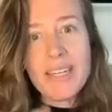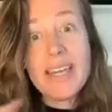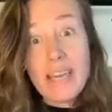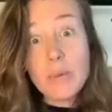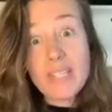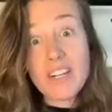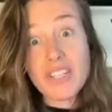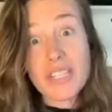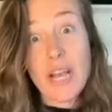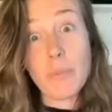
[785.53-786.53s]
And it was
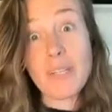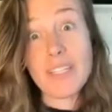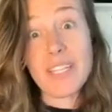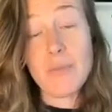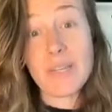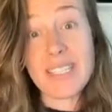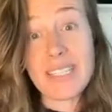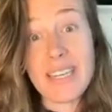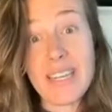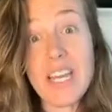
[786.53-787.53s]
actually helping to keep us
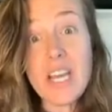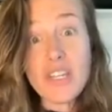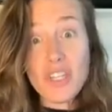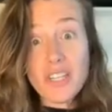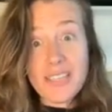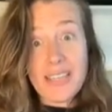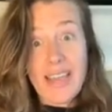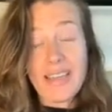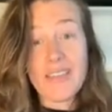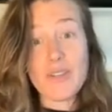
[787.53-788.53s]
clean, just
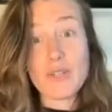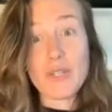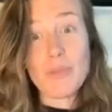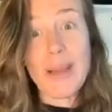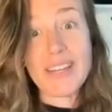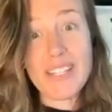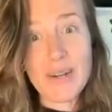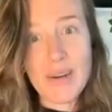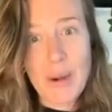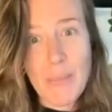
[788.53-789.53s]
like there's good
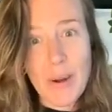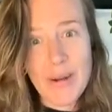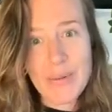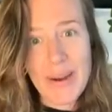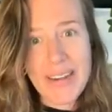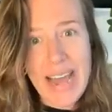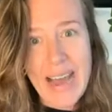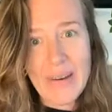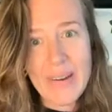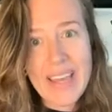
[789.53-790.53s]
bacteria in our body right
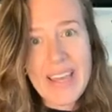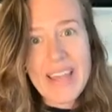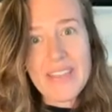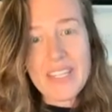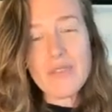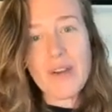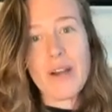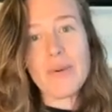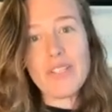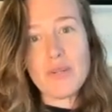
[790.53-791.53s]
now. This
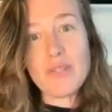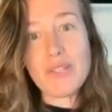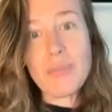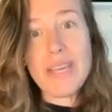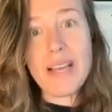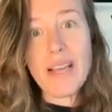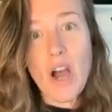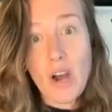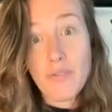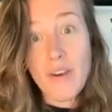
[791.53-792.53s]
virus used to be
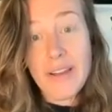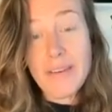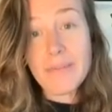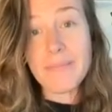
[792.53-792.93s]
our friend.